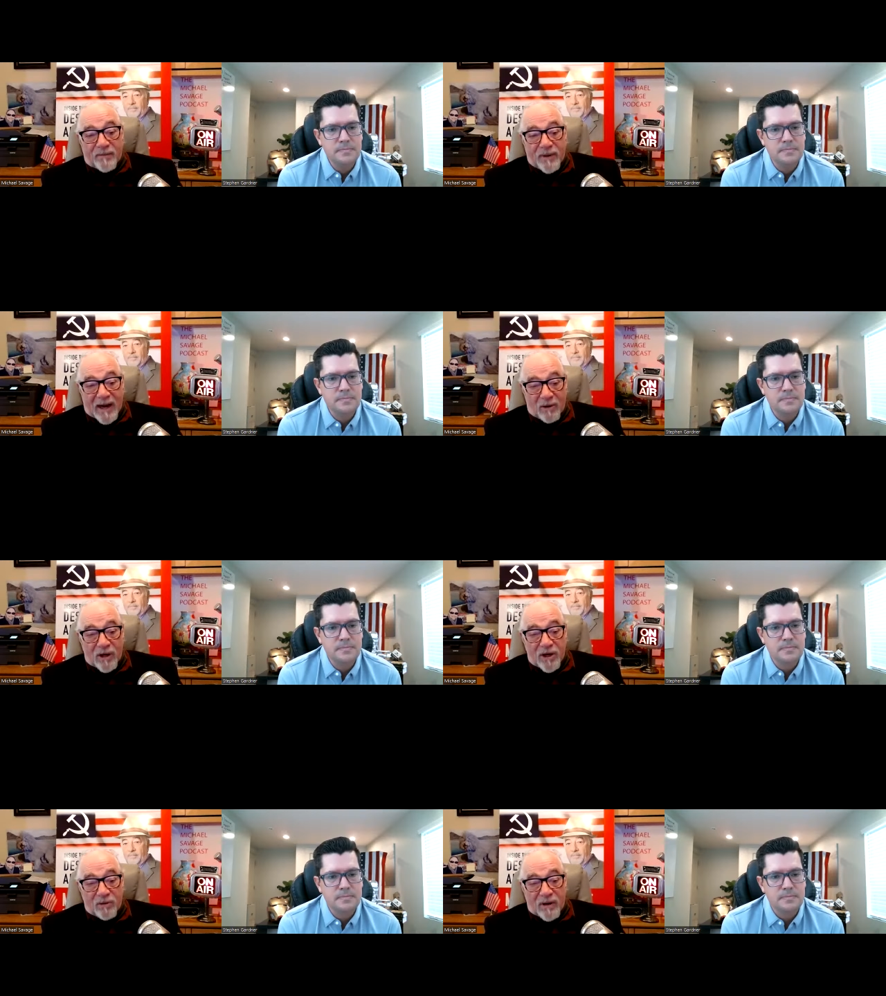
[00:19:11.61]

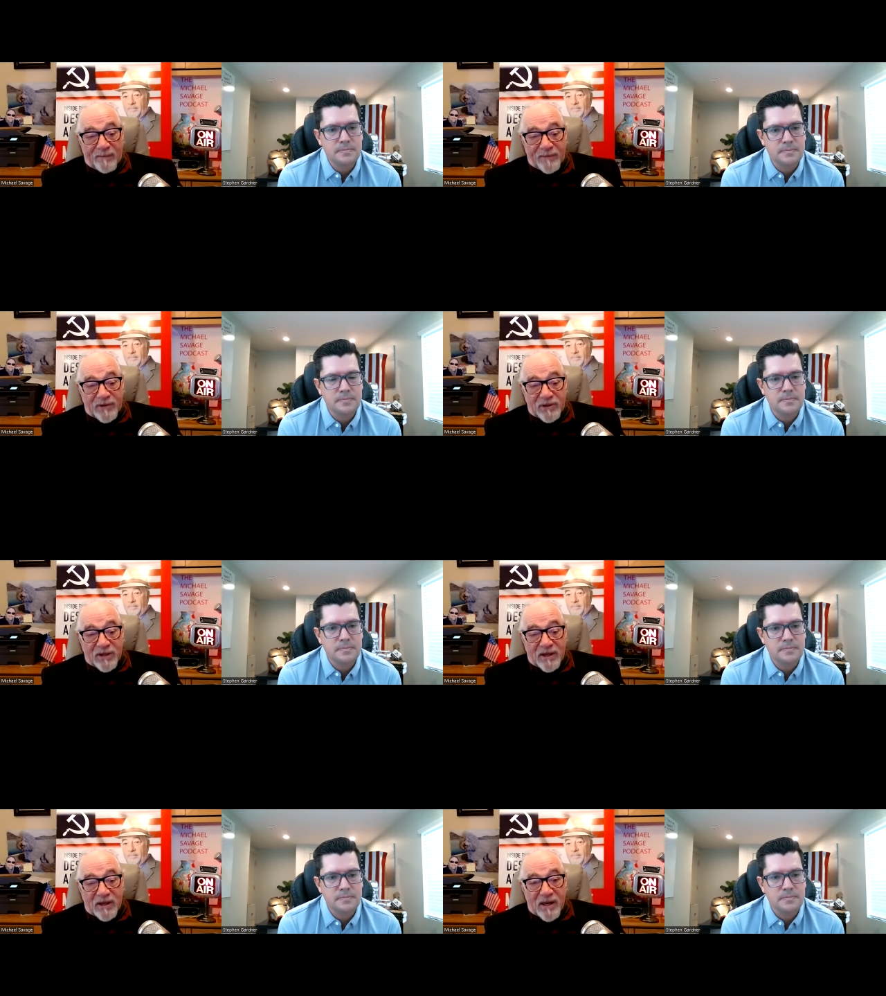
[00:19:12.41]
Speaker 1: Power corrupts.
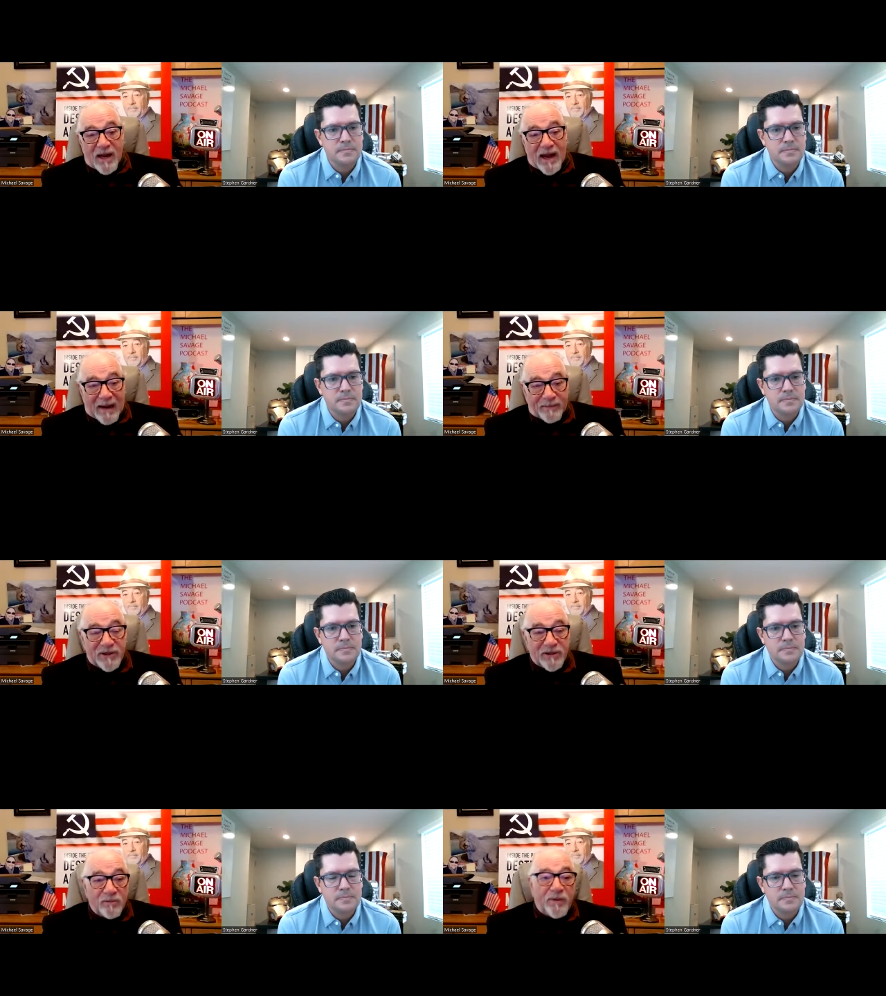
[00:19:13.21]

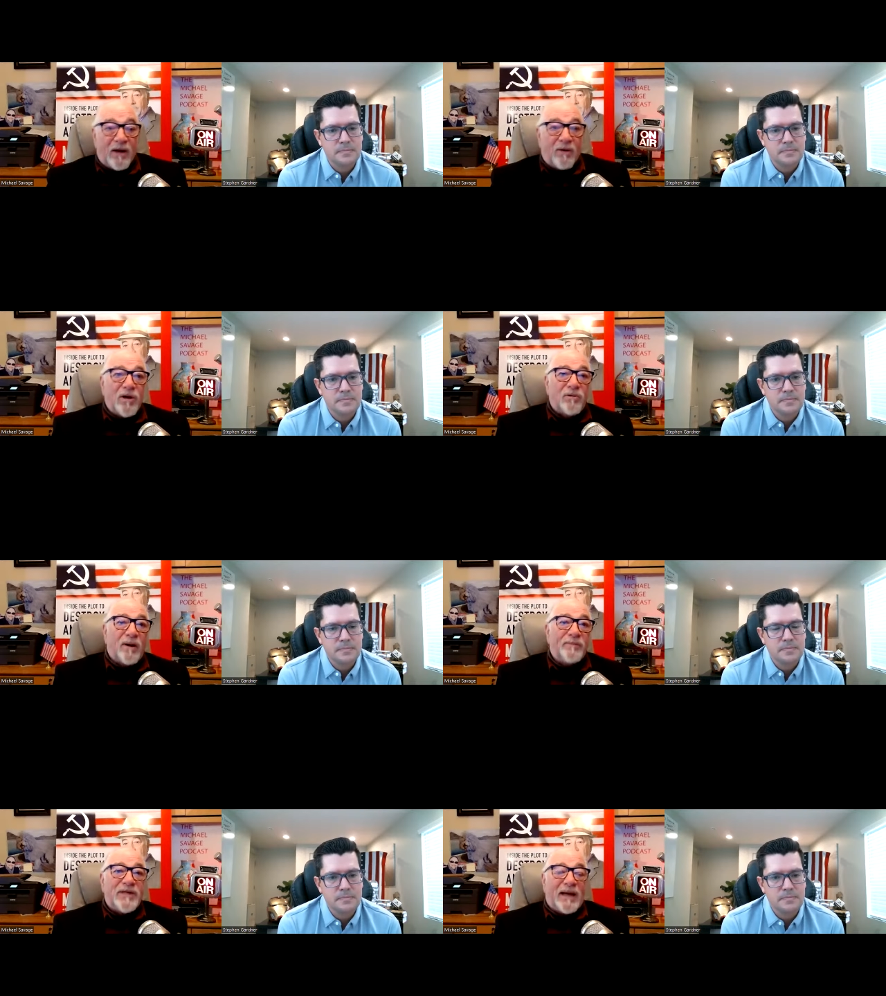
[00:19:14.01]
Absolute power
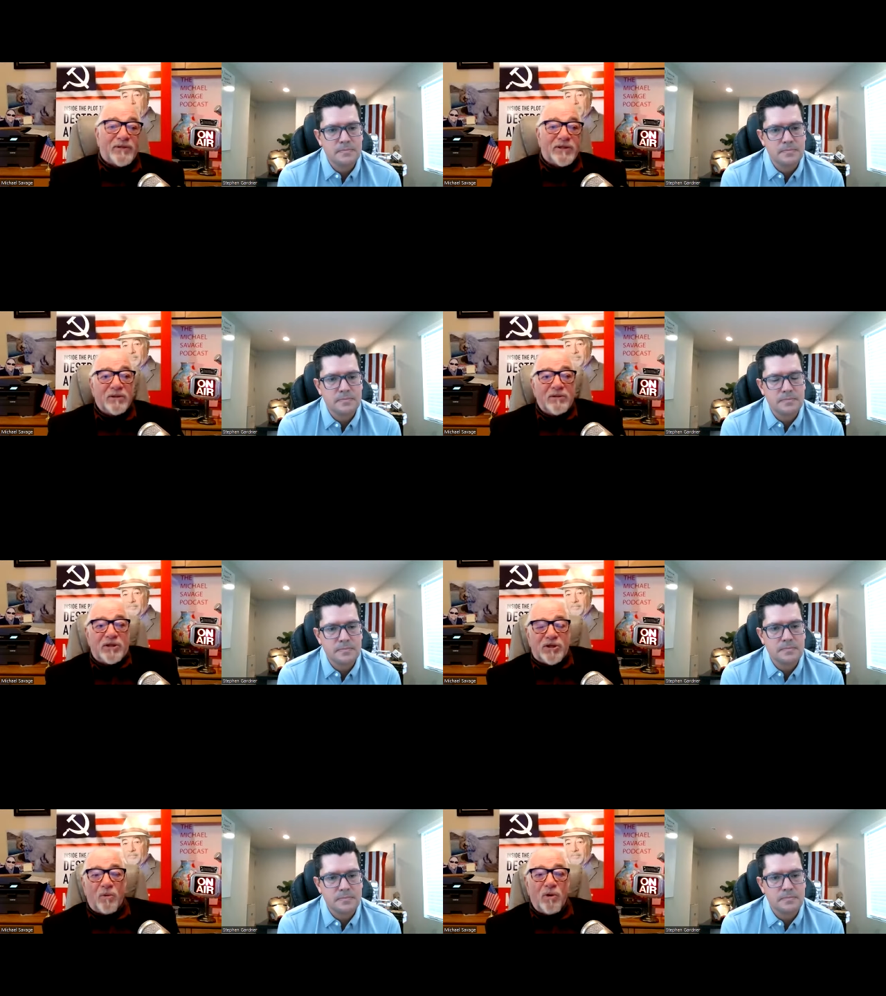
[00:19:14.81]
corrupts. Absolutely.
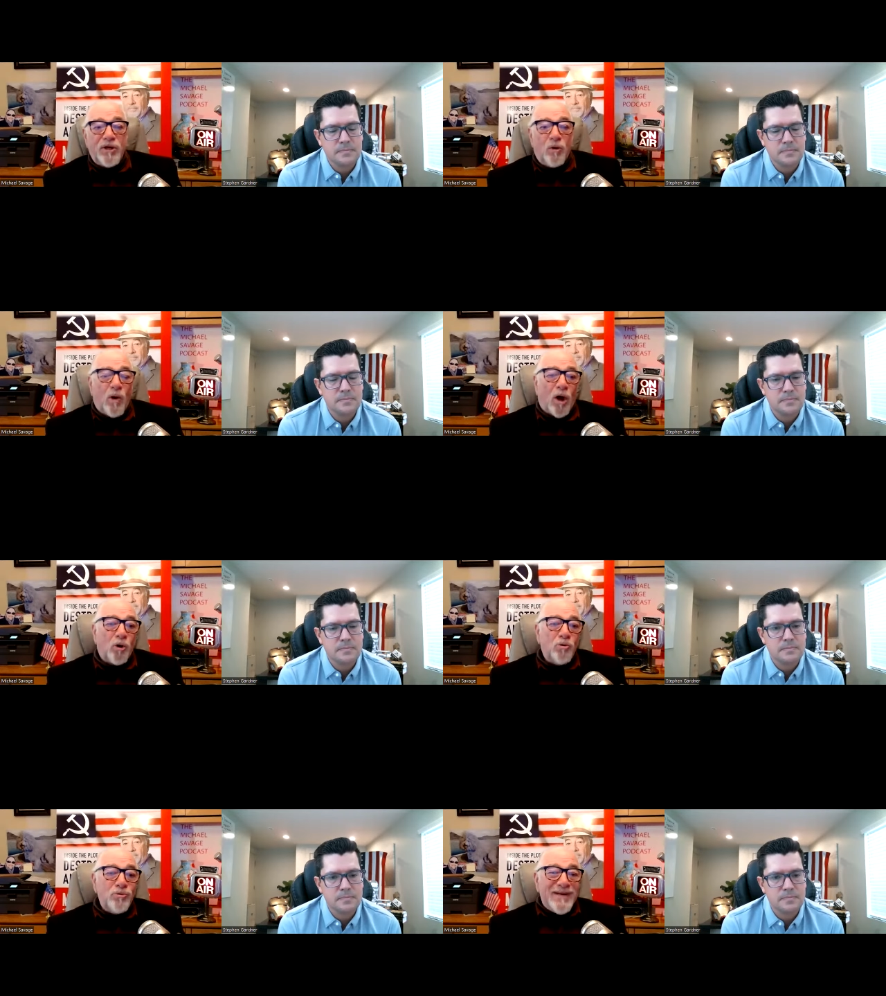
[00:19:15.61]
So when you
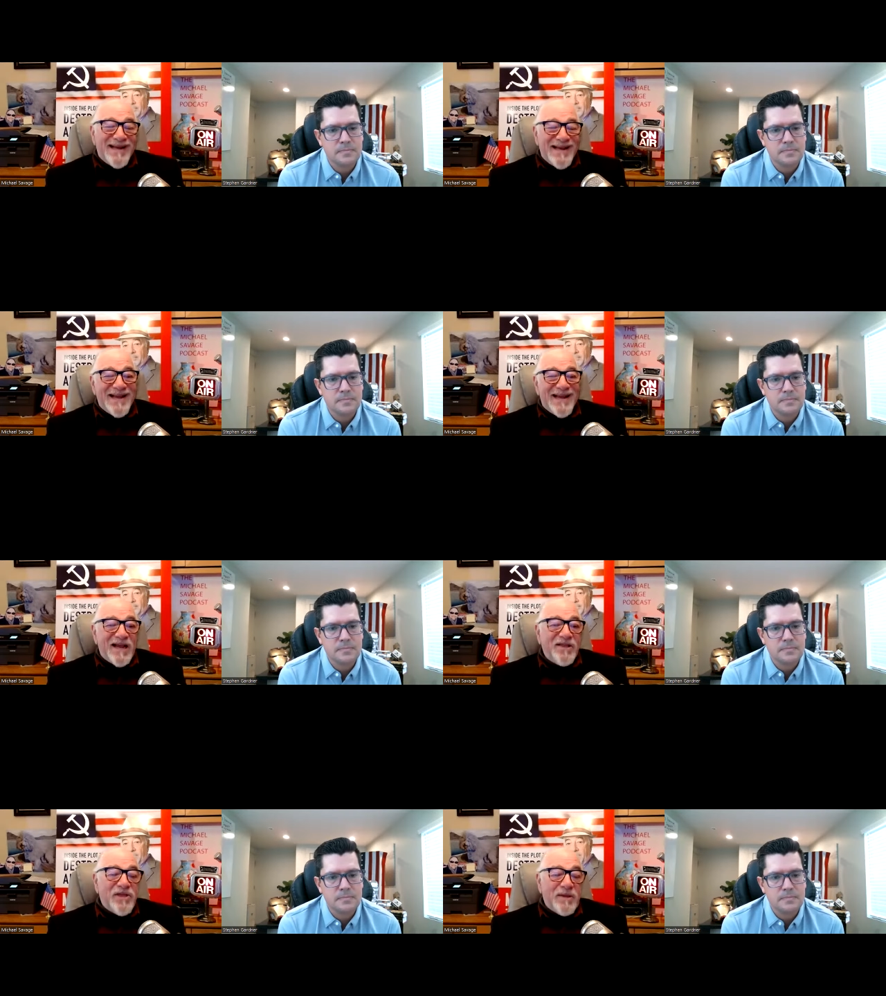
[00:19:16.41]
own
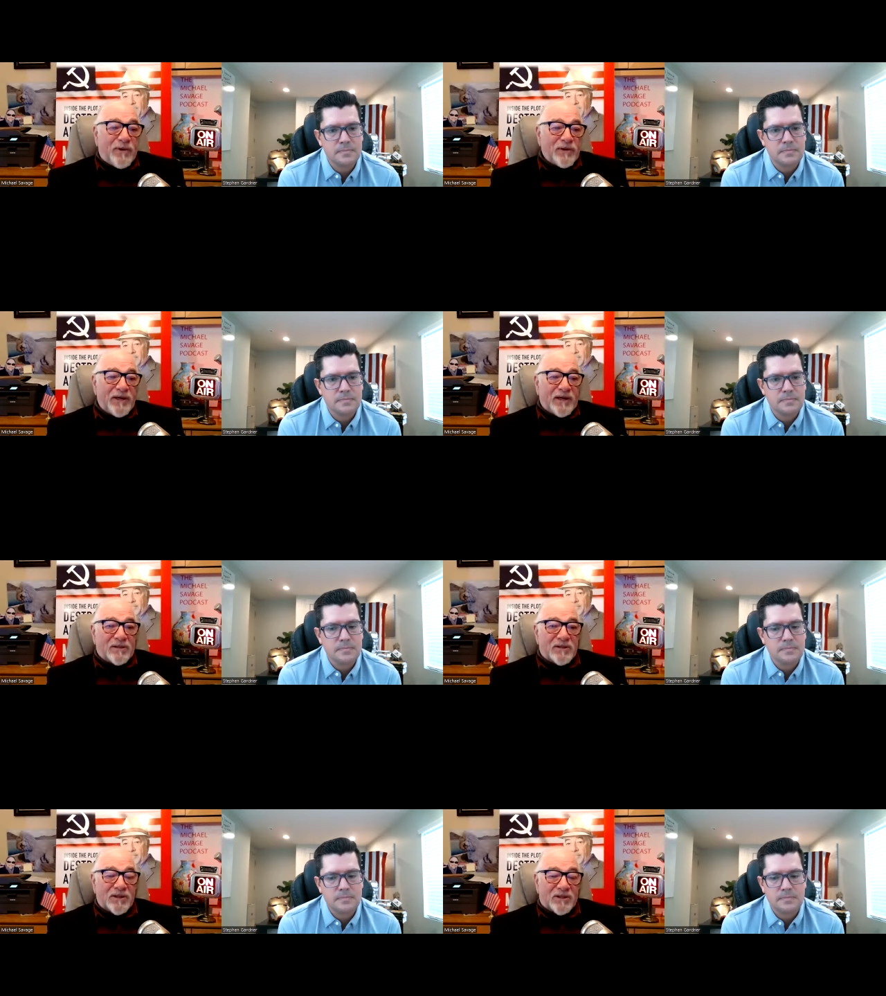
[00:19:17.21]
the
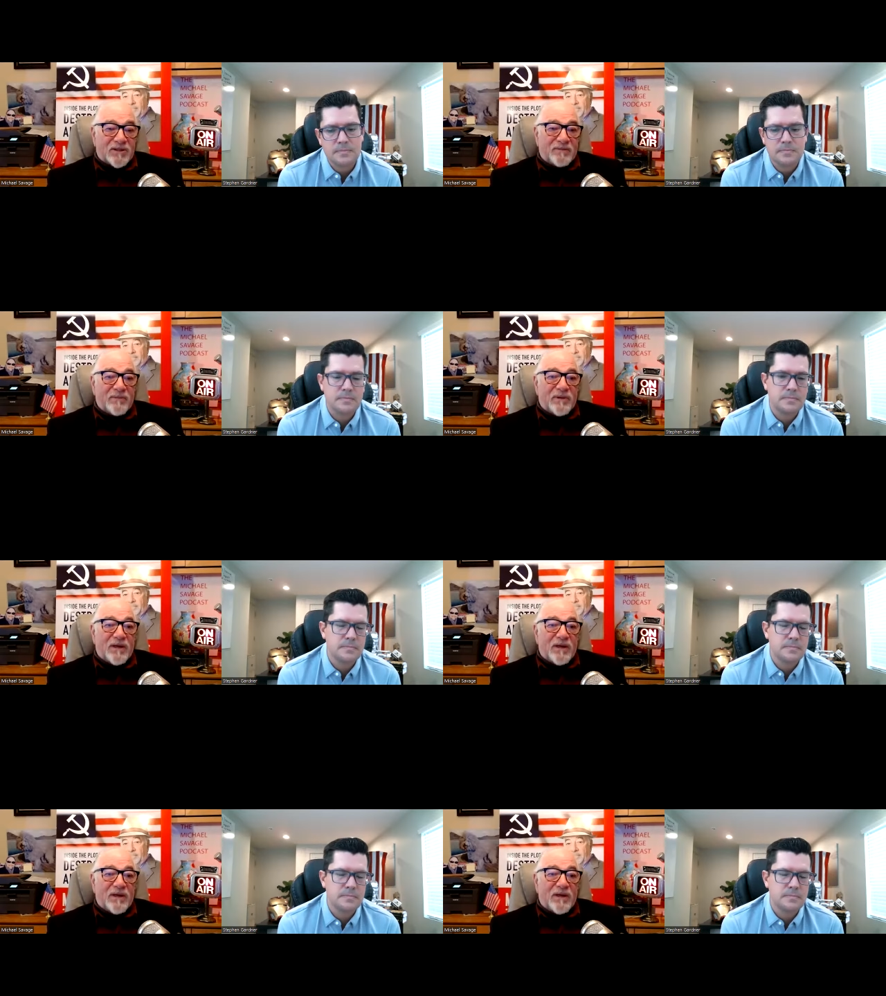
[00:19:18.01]
political system,